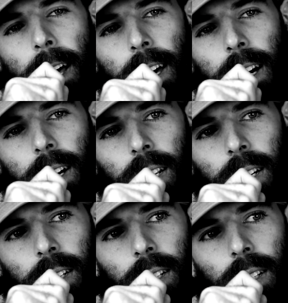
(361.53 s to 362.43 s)

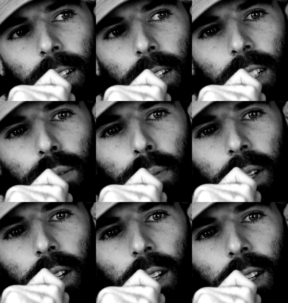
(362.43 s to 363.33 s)
And it's
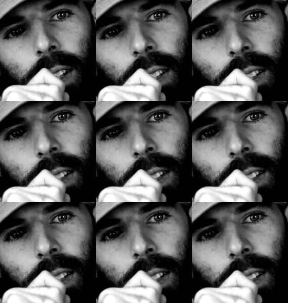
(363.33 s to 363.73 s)
been a